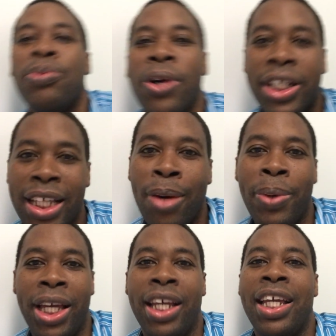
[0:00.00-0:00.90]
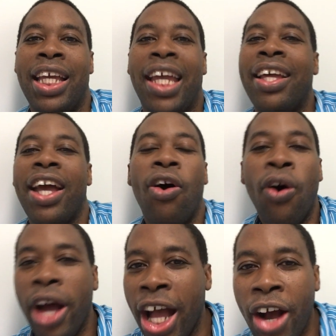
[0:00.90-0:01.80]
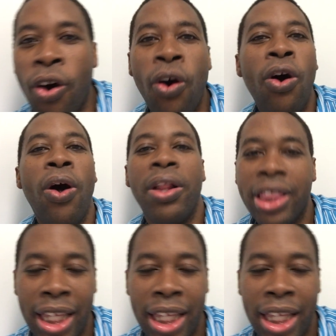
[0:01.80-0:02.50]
work that way. All